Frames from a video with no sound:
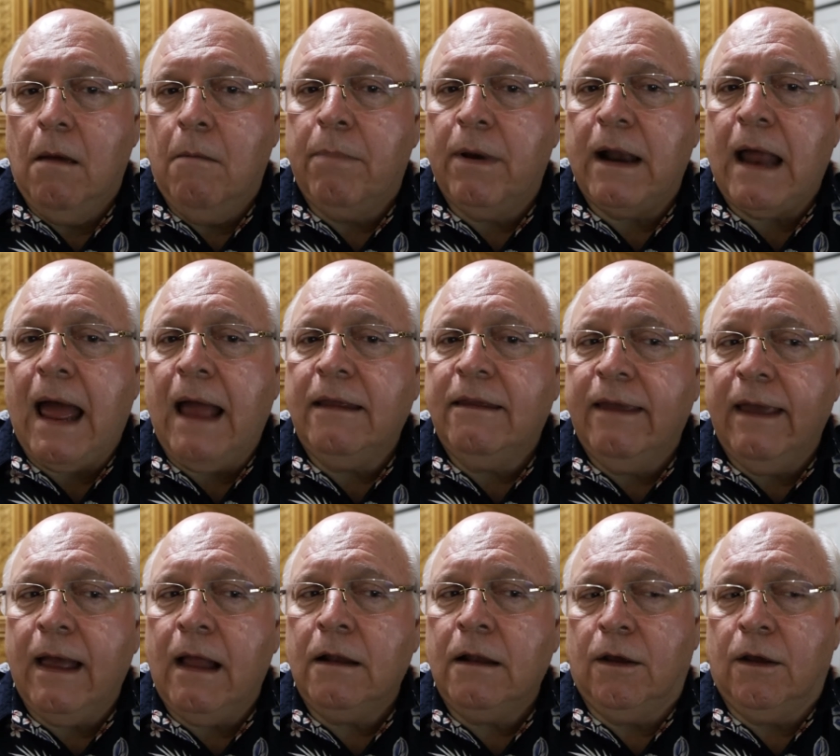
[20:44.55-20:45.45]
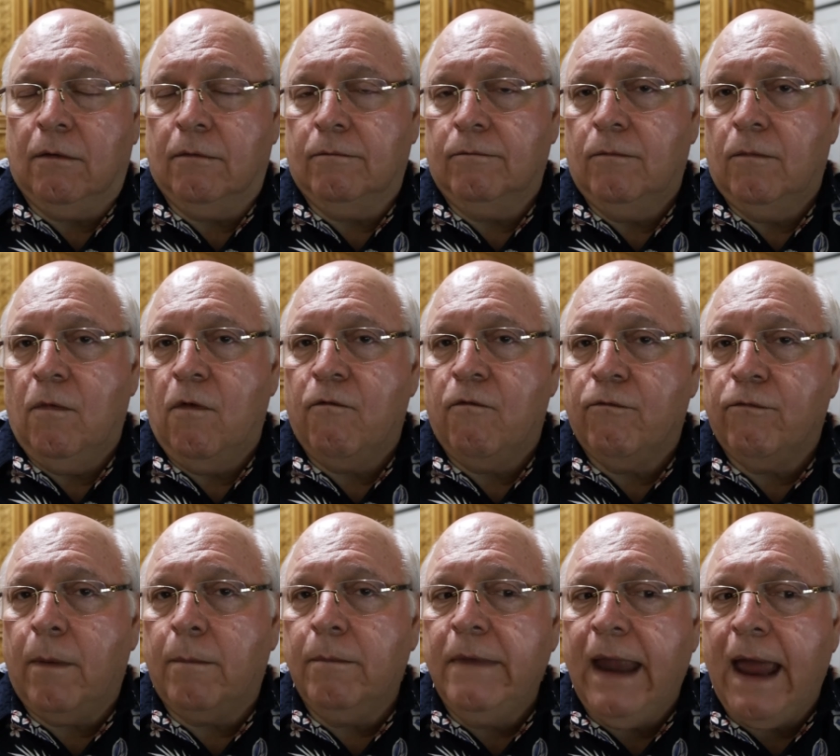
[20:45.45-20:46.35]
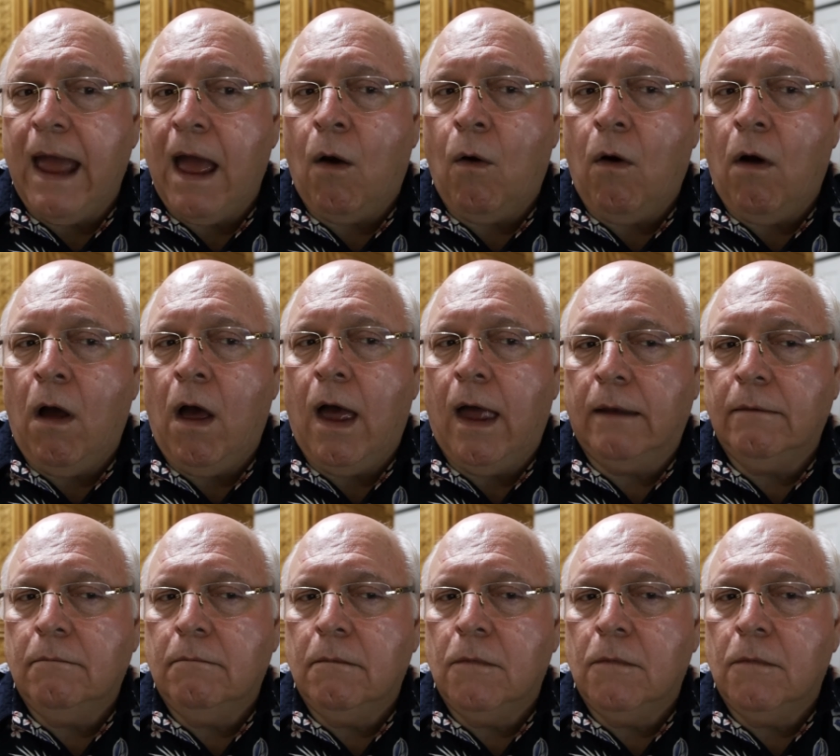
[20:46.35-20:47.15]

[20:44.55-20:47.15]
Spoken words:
But I tell you, from now on,